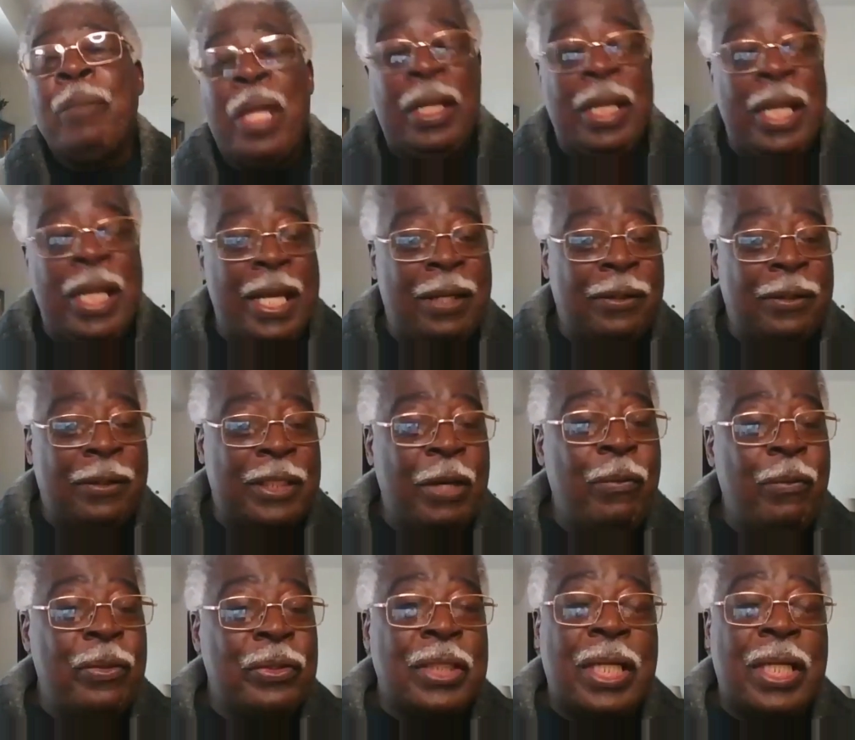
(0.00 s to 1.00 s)
Now, there
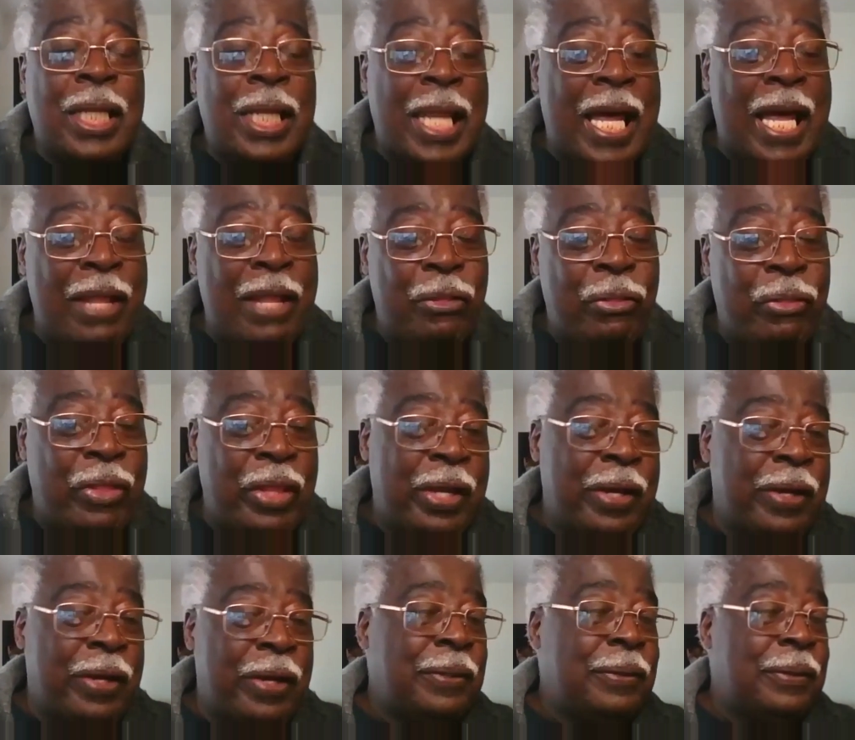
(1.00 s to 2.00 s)
was a lot
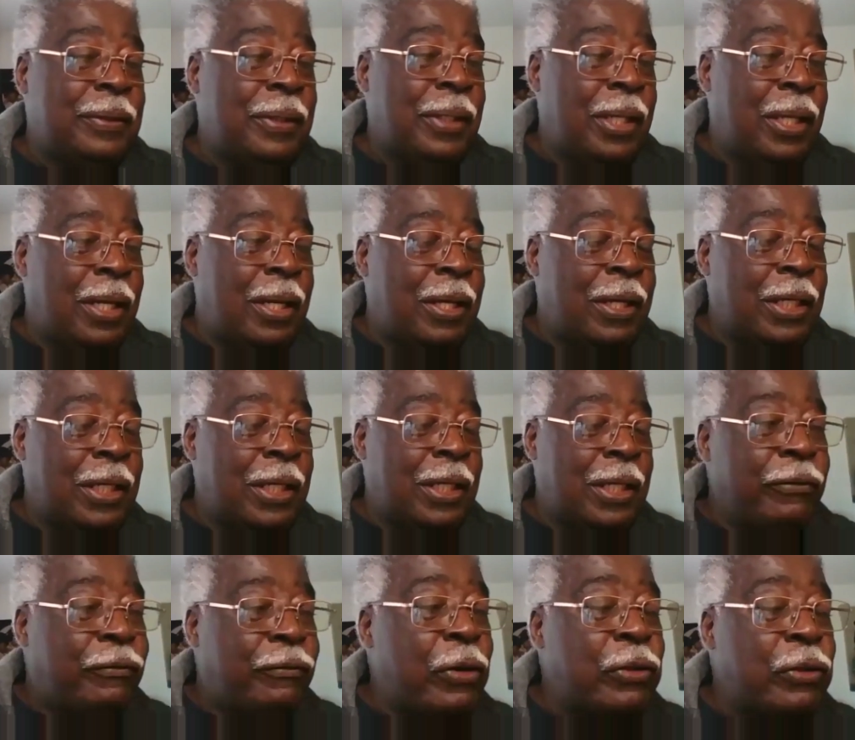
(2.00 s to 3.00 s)
there. He
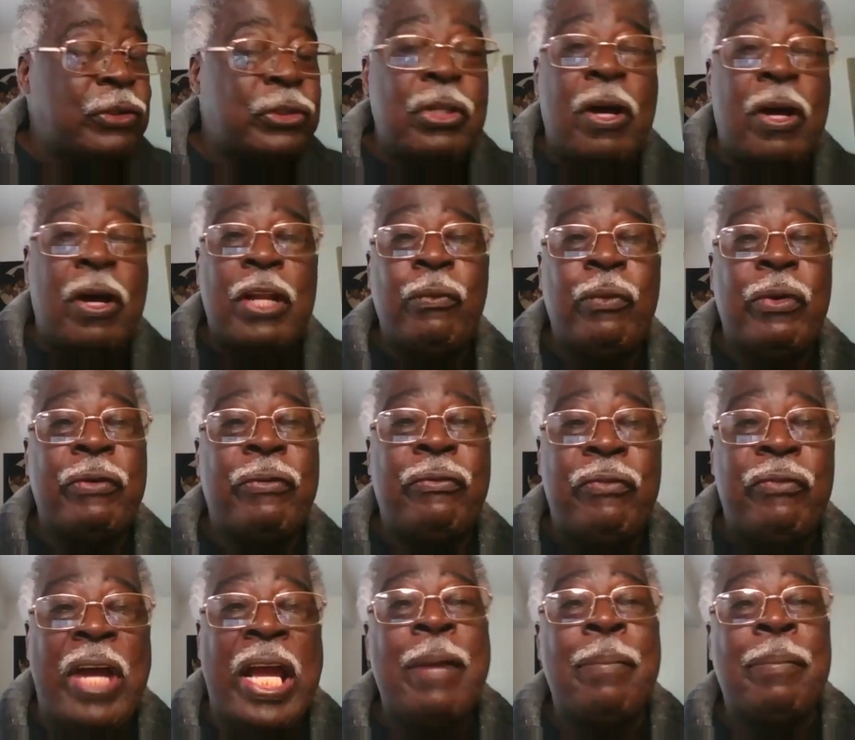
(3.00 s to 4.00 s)
first started with
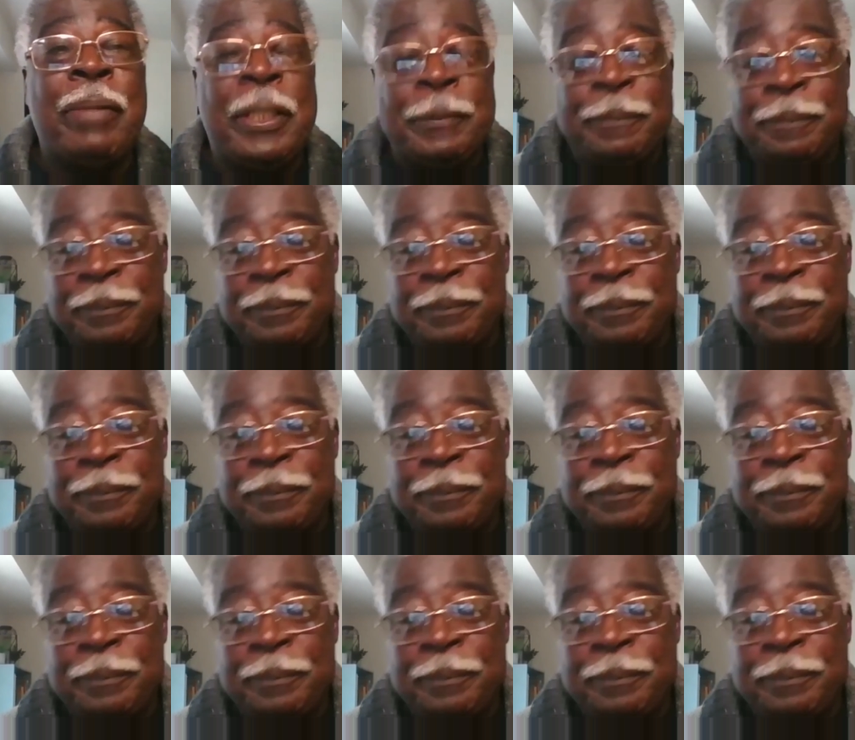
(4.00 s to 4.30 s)
family.